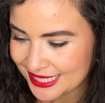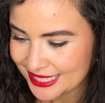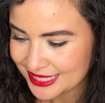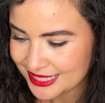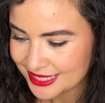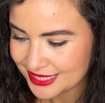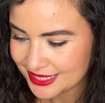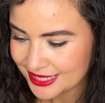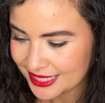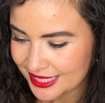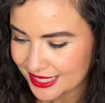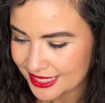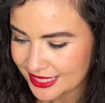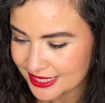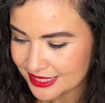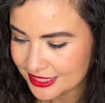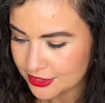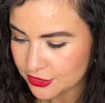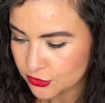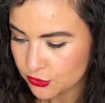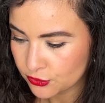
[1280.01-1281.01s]
It
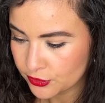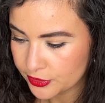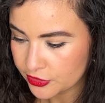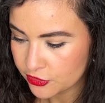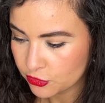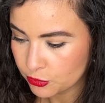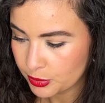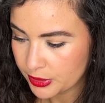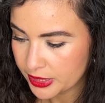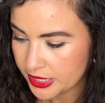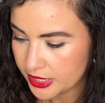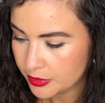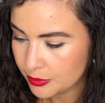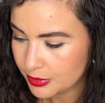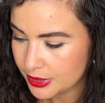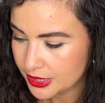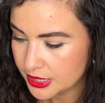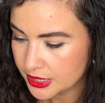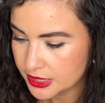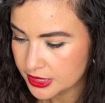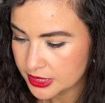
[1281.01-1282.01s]
says it's free of
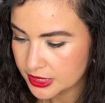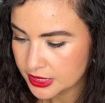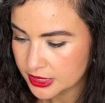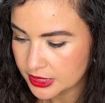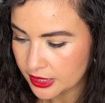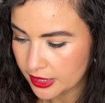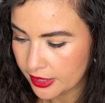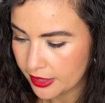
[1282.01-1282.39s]
parabens.